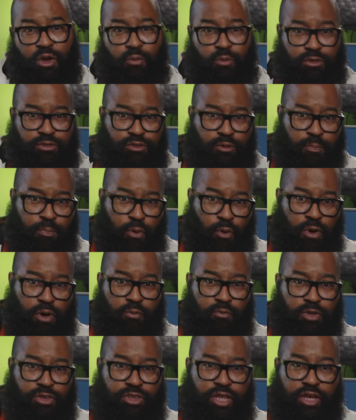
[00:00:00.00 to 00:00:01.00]
will
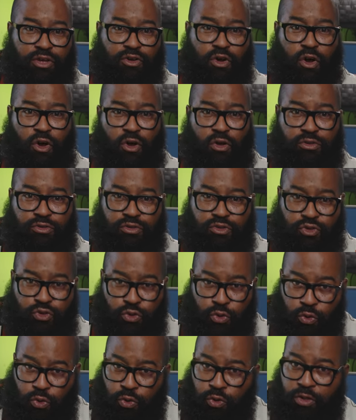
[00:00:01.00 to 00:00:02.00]
support what they call
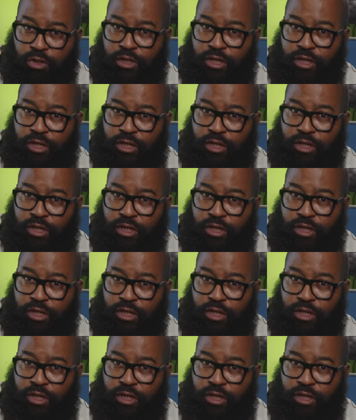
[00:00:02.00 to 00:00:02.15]
dual